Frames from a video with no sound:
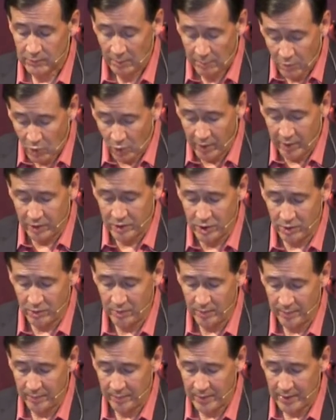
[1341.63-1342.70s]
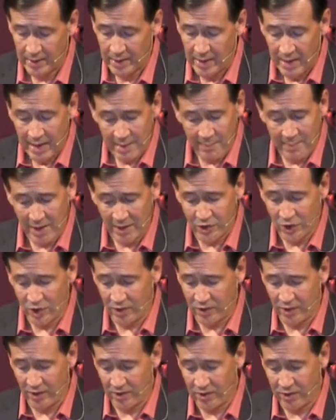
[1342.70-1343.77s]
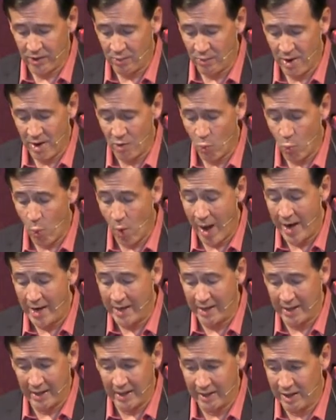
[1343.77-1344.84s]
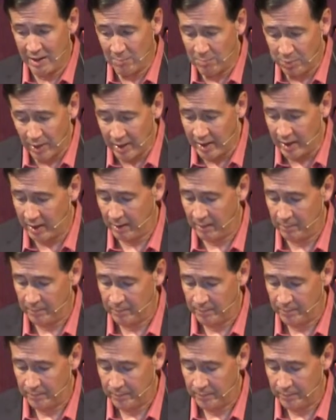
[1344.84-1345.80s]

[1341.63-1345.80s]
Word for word: I'm going to. I'm not just going to sit around whining and complaining.